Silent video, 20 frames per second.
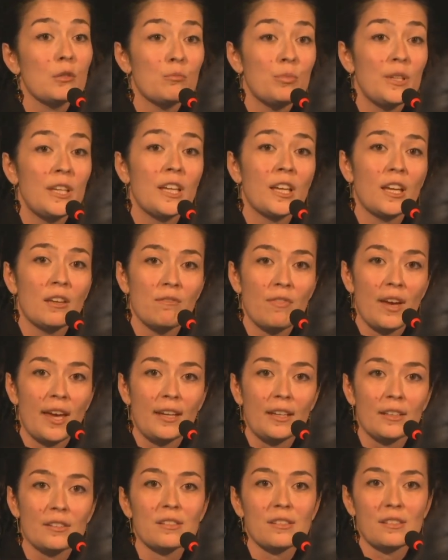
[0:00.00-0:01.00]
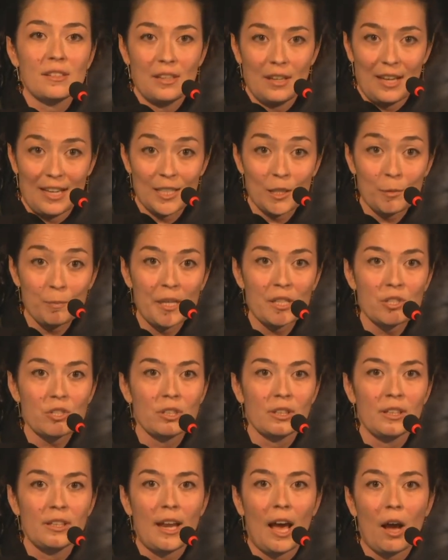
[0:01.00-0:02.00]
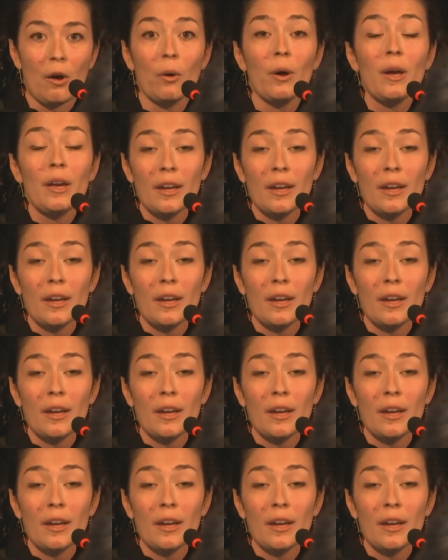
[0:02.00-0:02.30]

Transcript: being in Venice, especially now,